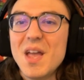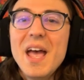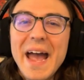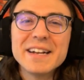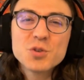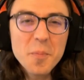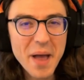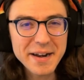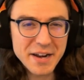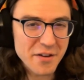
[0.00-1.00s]
And it's
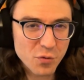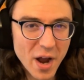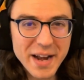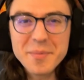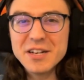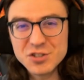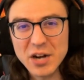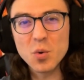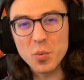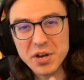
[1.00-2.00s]
repetitive, right? I mean, in
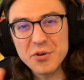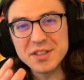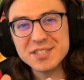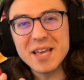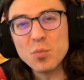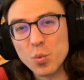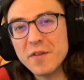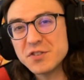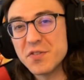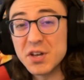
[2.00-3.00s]
general, we're hearing the same
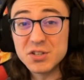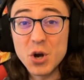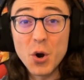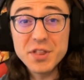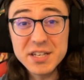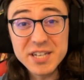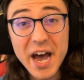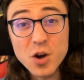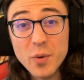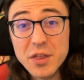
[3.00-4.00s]
riffs for the guitar the
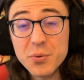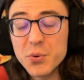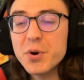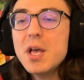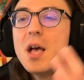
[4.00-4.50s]
entire way through,